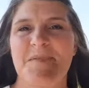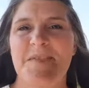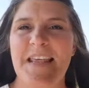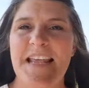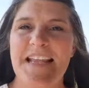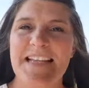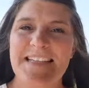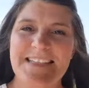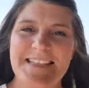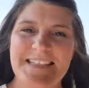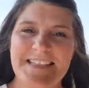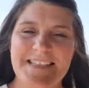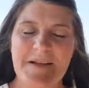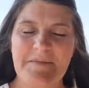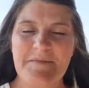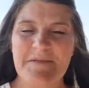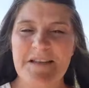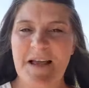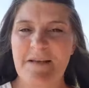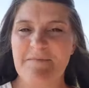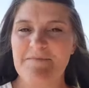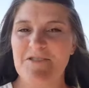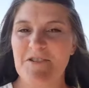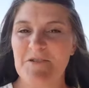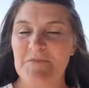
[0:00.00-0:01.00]
Things
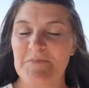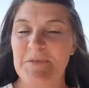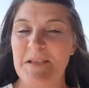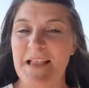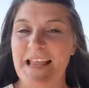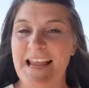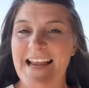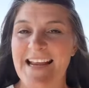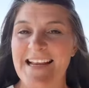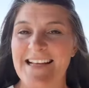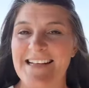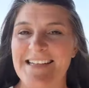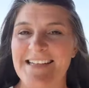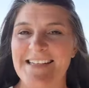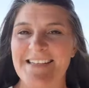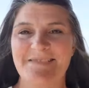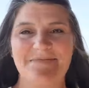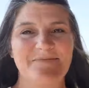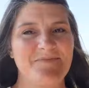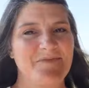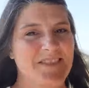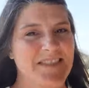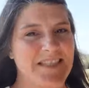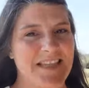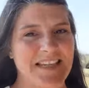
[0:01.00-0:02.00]
sometimes are planned,
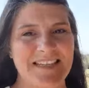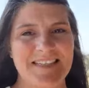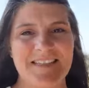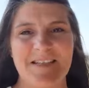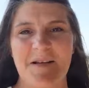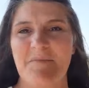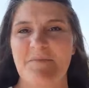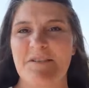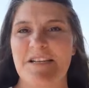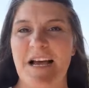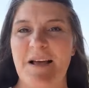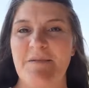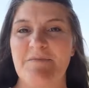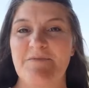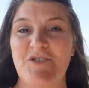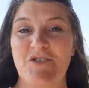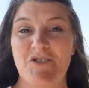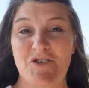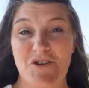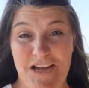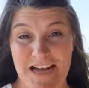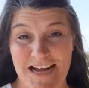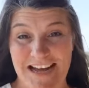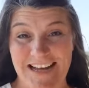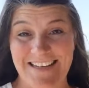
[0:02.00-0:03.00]
things sometimes
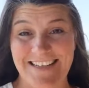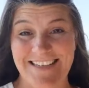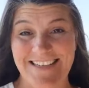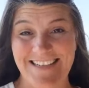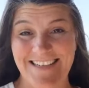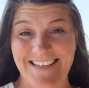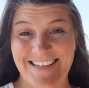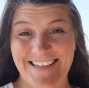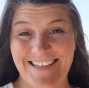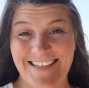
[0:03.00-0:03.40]
are not.